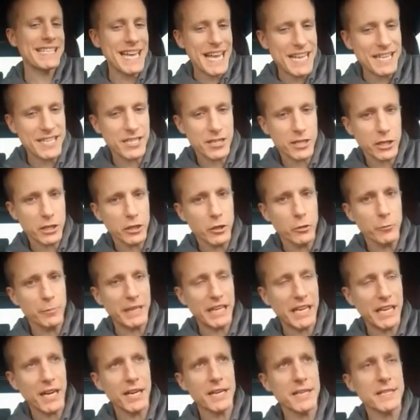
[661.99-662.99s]
makes sense to
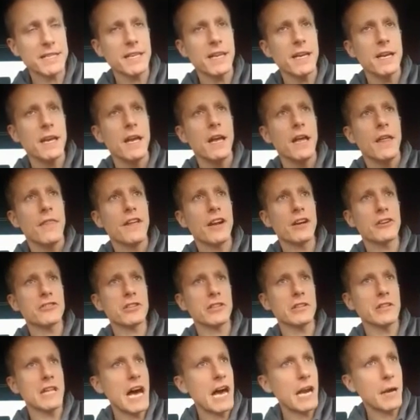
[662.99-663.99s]
you, because
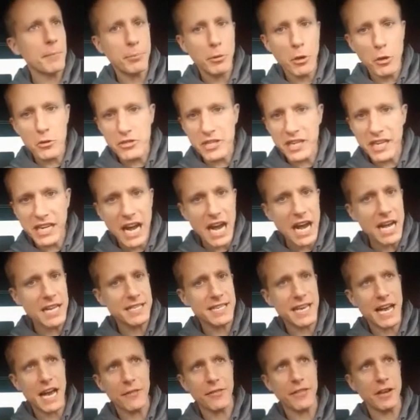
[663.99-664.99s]
there's a lot of pros and
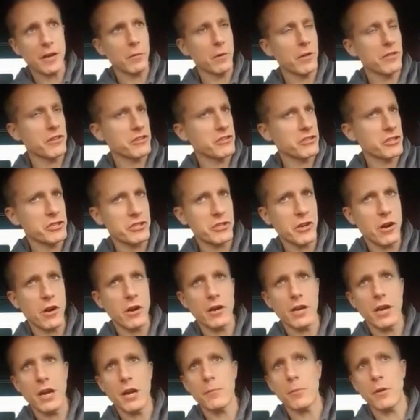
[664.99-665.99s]
cons out there, whether it's a
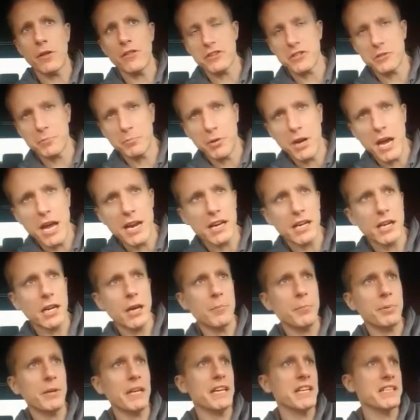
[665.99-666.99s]
startup, whether it's a
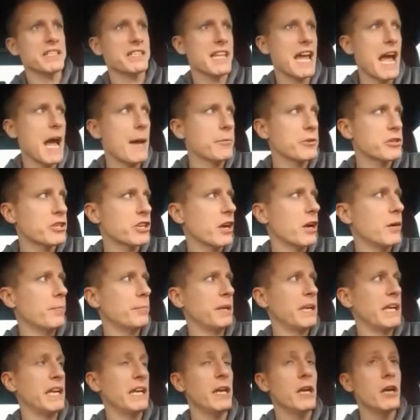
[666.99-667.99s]
product company,
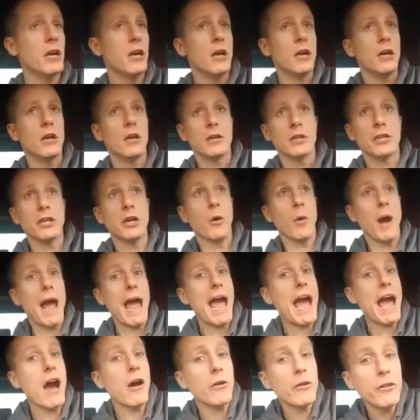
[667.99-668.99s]
established company.
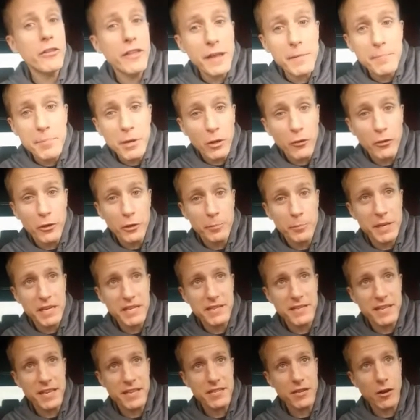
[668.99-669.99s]
You know, how do they
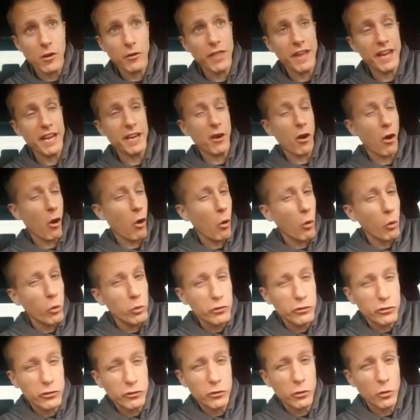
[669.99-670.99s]
build their business? Are they an
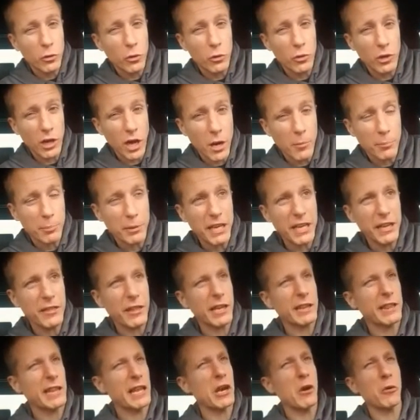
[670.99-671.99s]
old school
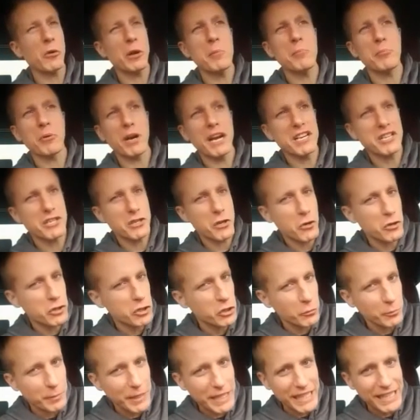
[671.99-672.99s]
company, like they don't
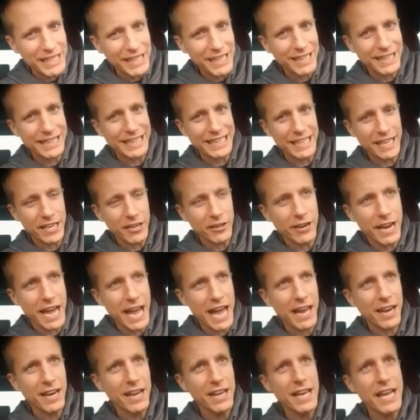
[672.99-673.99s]
embrace social media and the
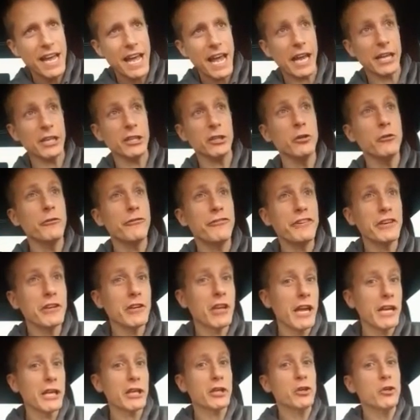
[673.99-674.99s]
internet, and
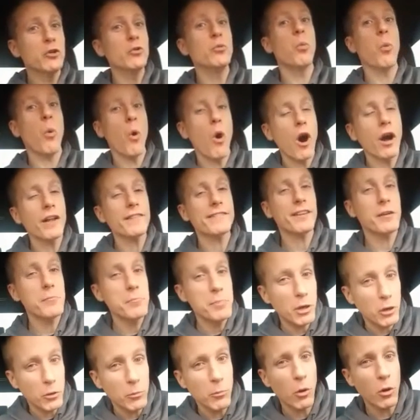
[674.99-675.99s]
you feel like you
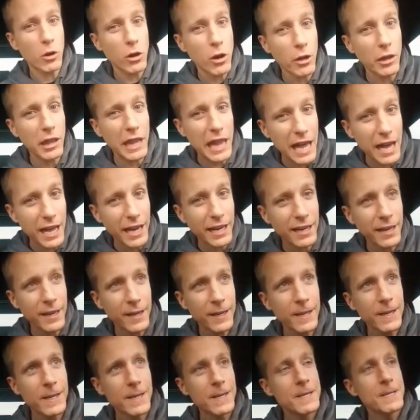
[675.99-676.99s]
want to build more
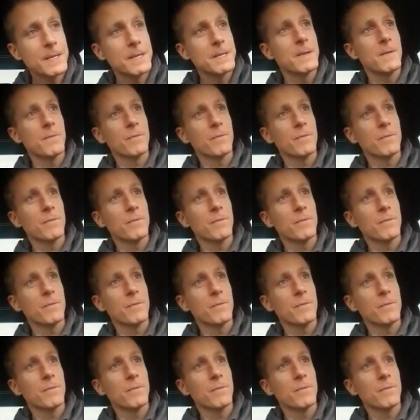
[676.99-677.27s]
online?